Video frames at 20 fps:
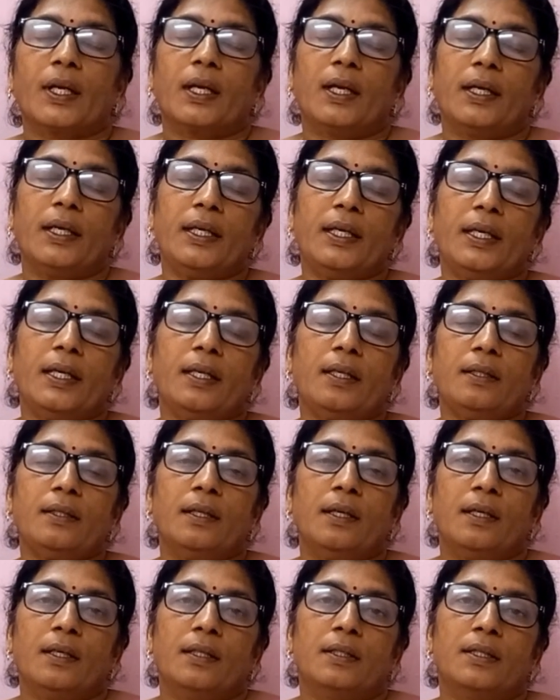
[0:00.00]
Here
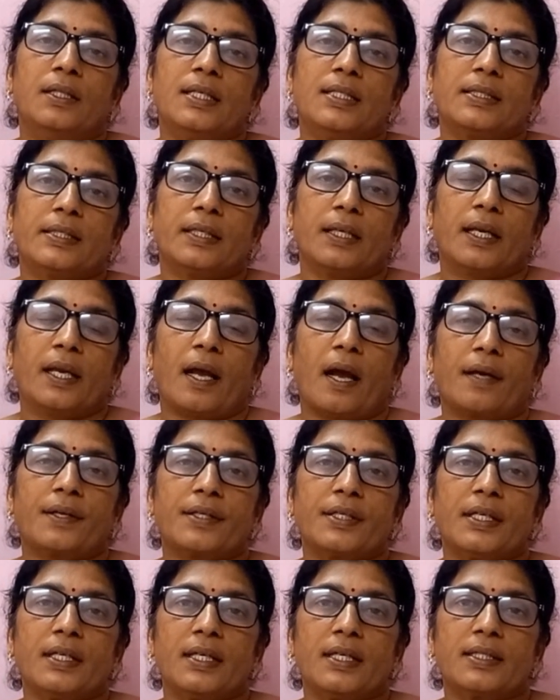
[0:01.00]
this
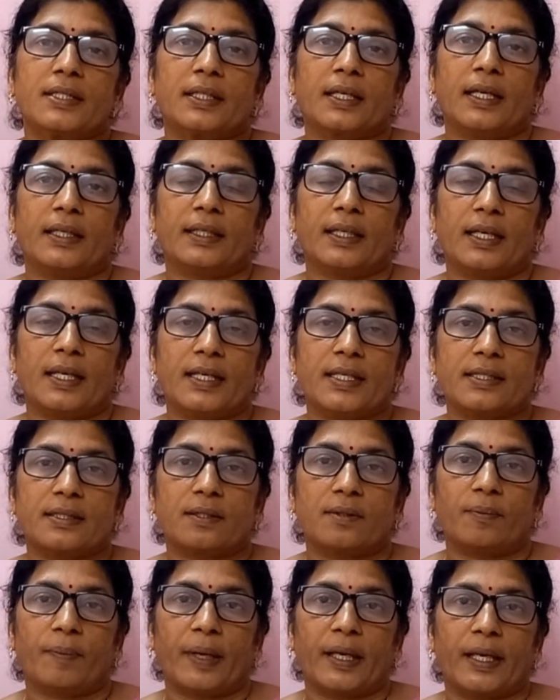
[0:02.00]
reaction is
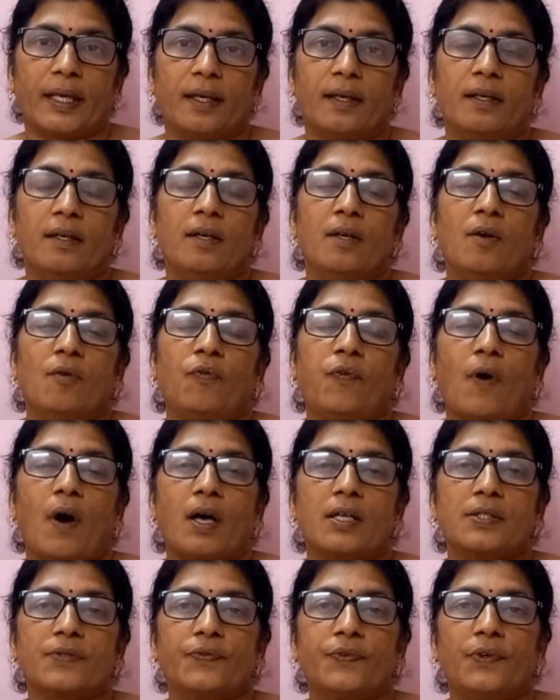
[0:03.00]
catalyzed by
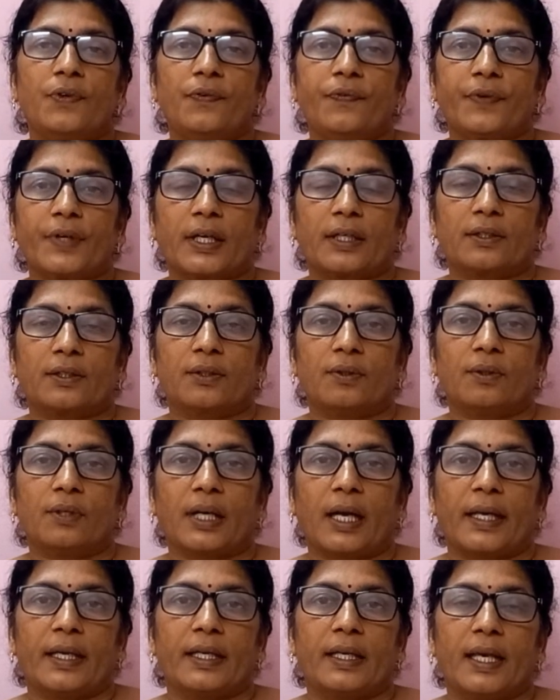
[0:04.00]

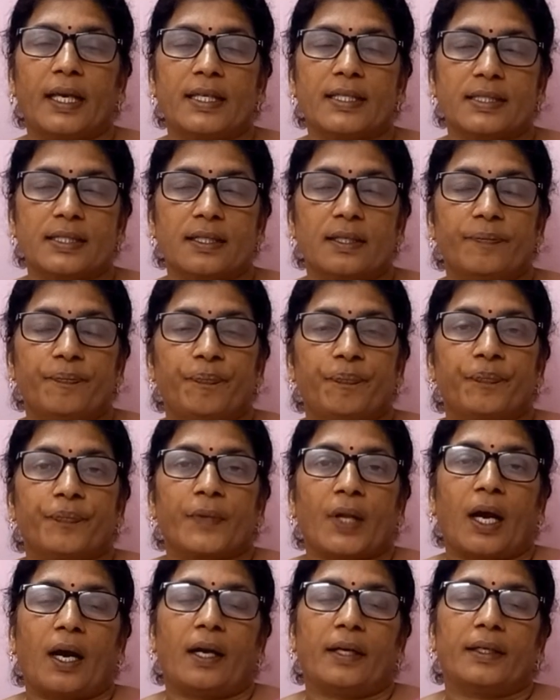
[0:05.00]
phosphofructokinase,
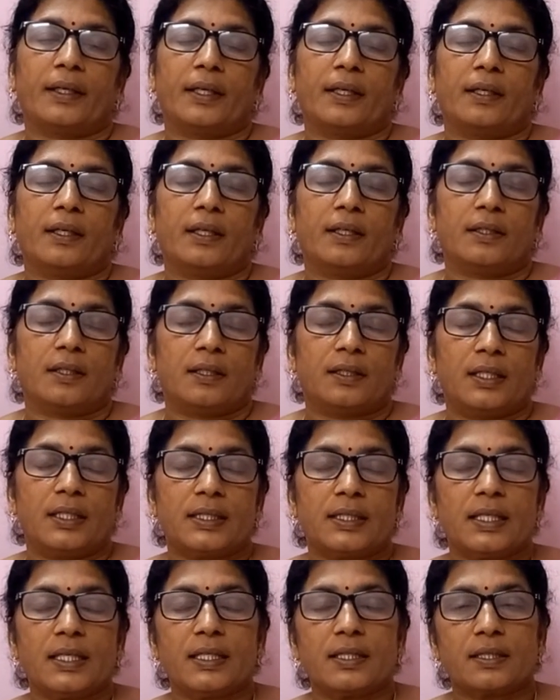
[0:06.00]
and
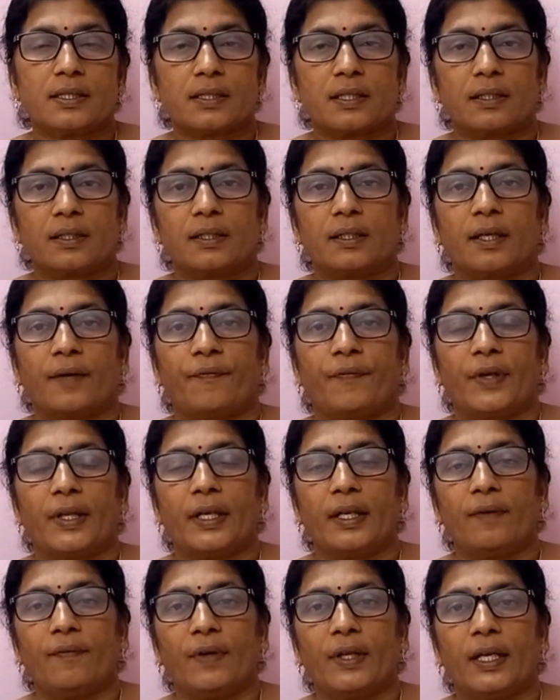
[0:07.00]
this is the
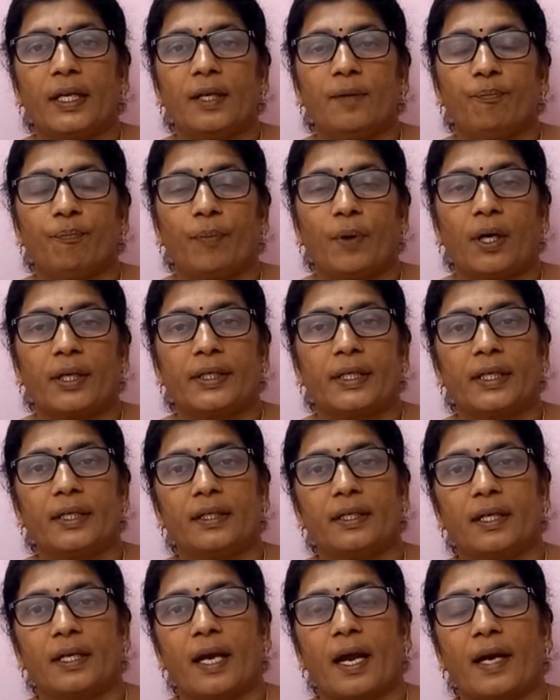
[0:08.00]
very
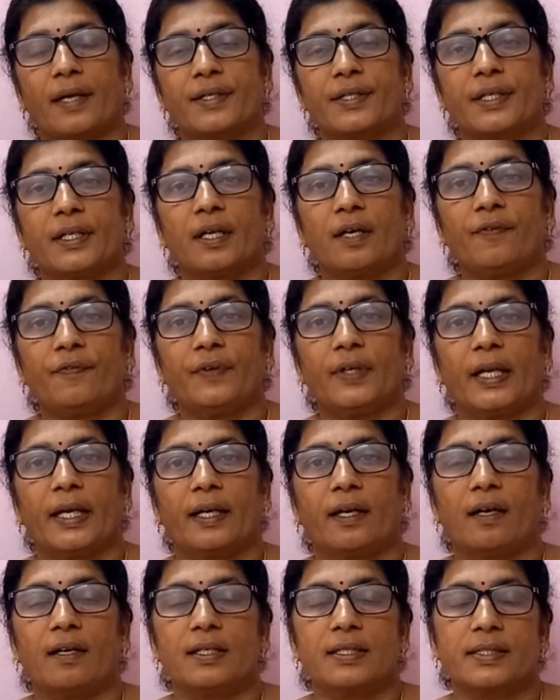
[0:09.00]
important reaction of
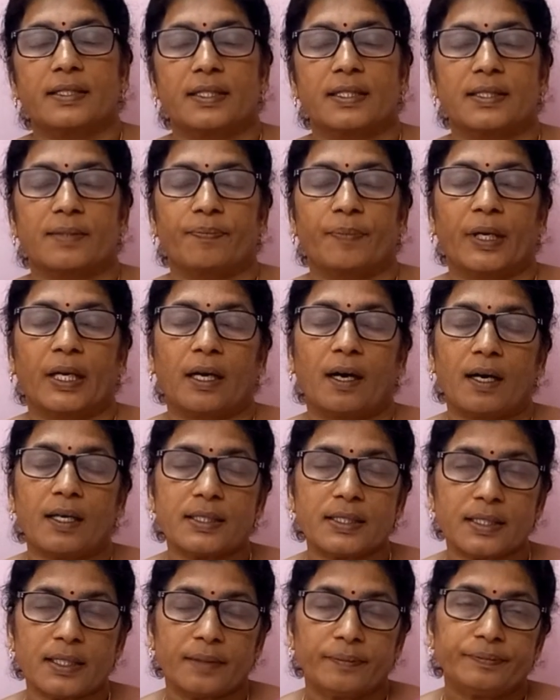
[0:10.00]
glycolysis
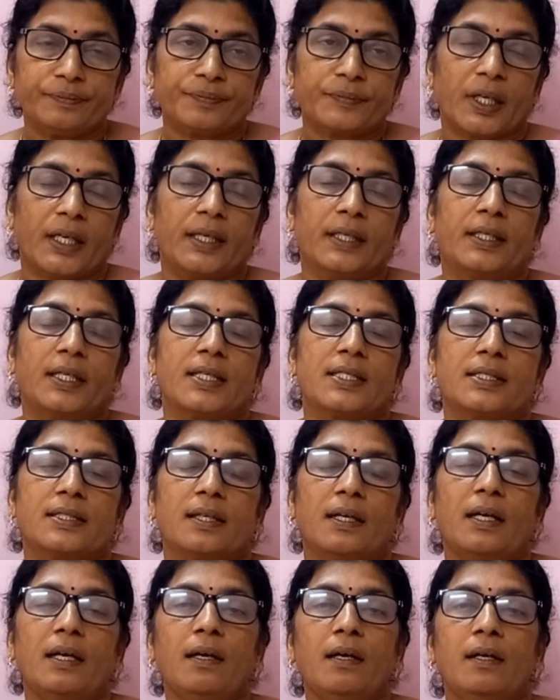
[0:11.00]
because it is
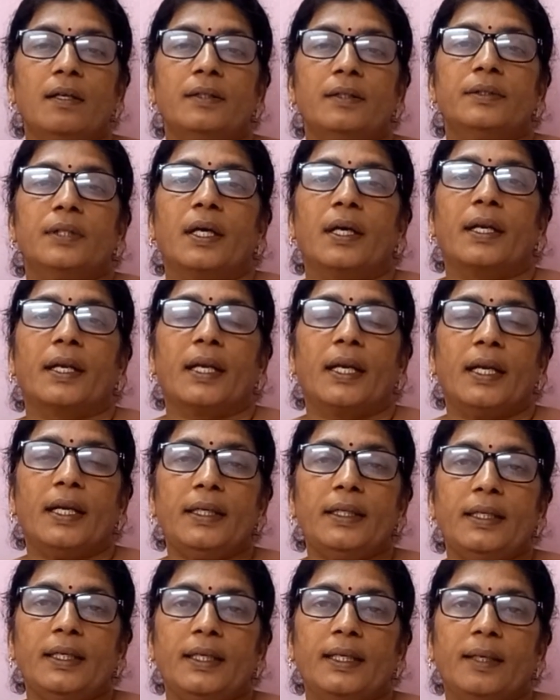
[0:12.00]
the
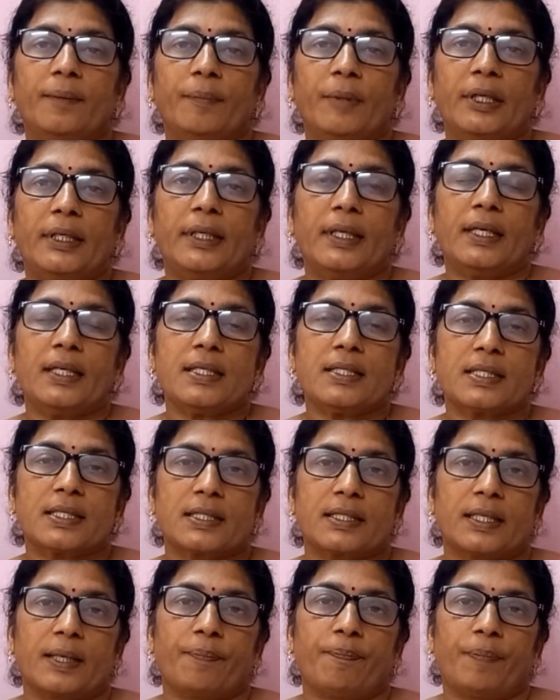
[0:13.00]
rate limiting
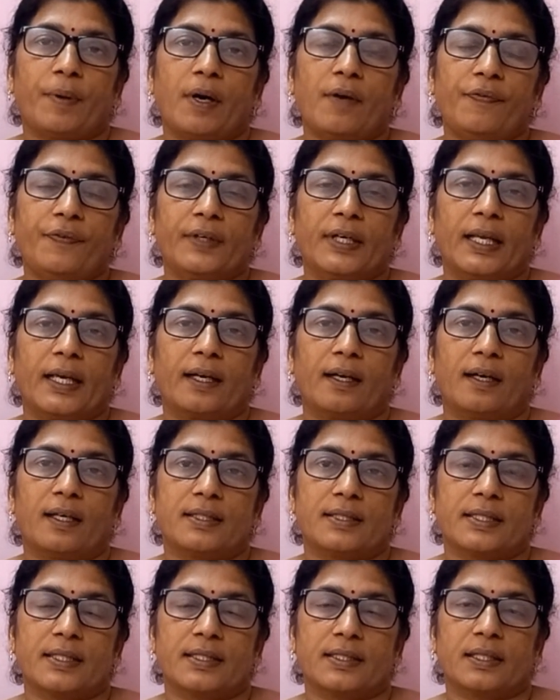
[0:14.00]
step of
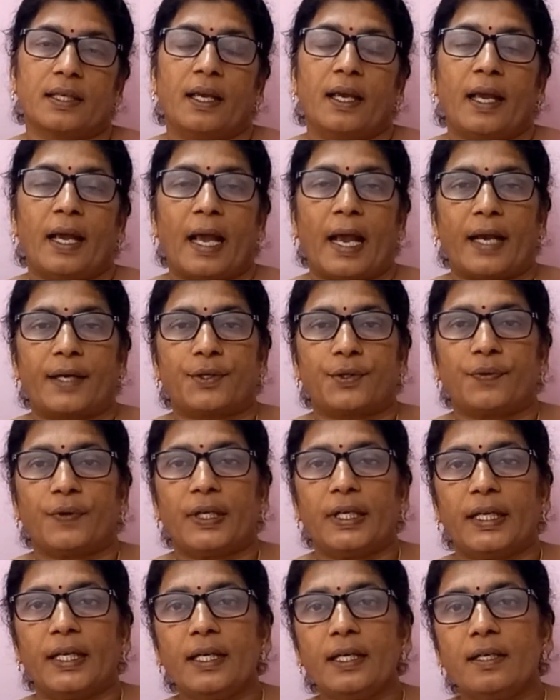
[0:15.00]
glycolysis.
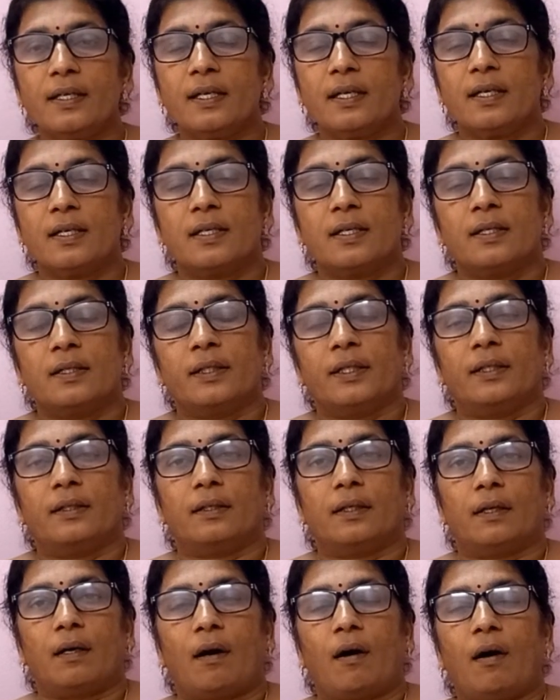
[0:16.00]
Actually
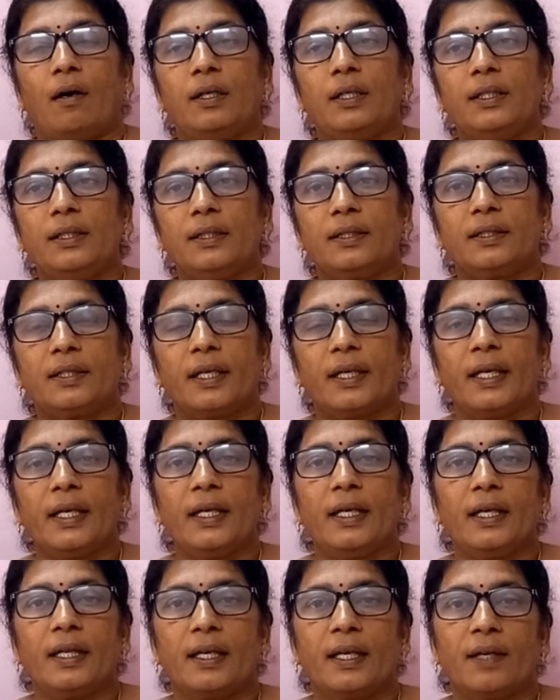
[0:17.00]
all
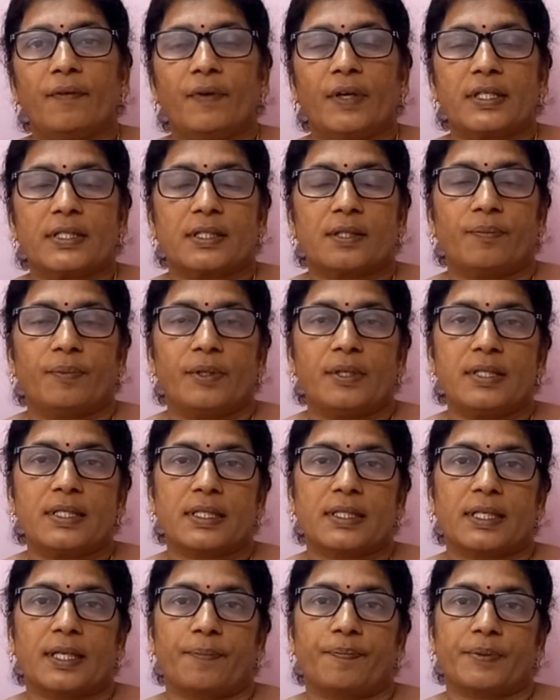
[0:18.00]
three irreversible
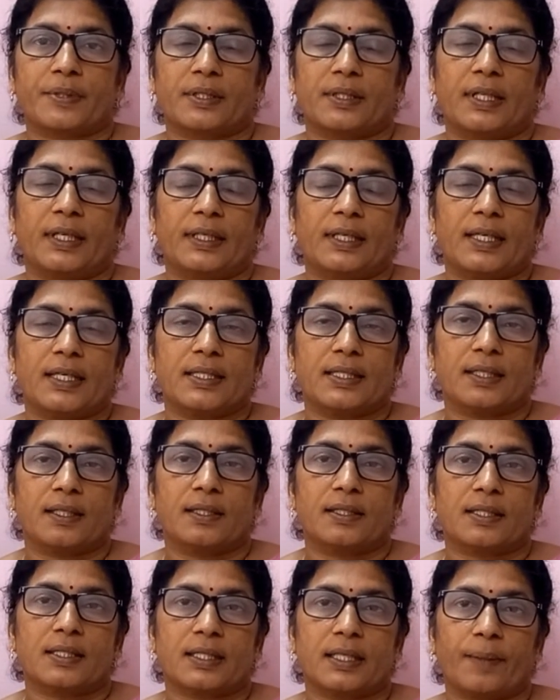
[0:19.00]
steps, that is
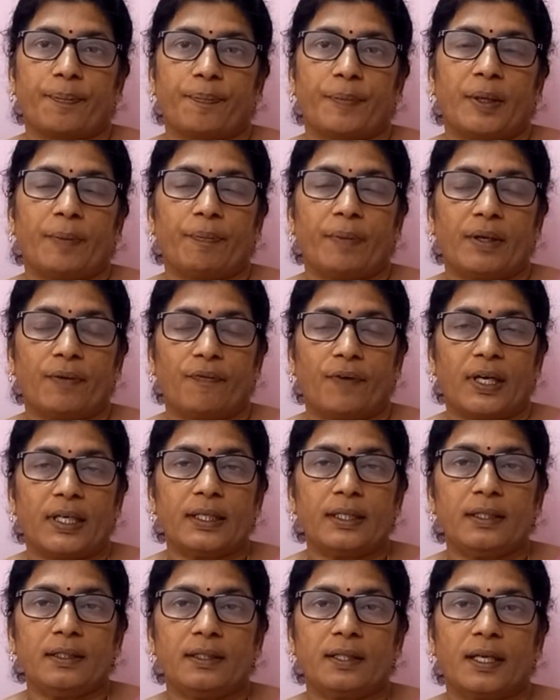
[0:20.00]
step number
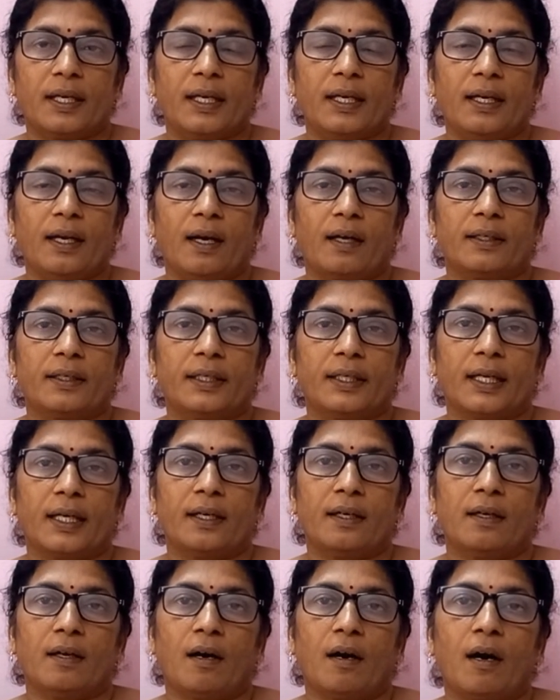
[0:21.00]
1, 3 and
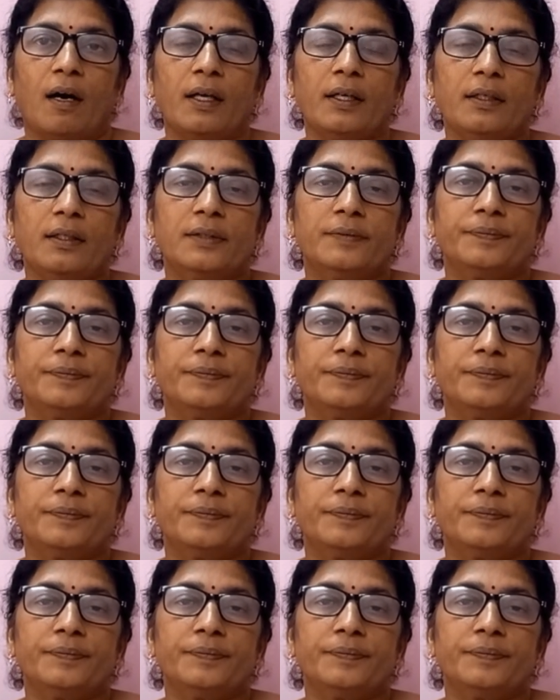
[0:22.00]
10 are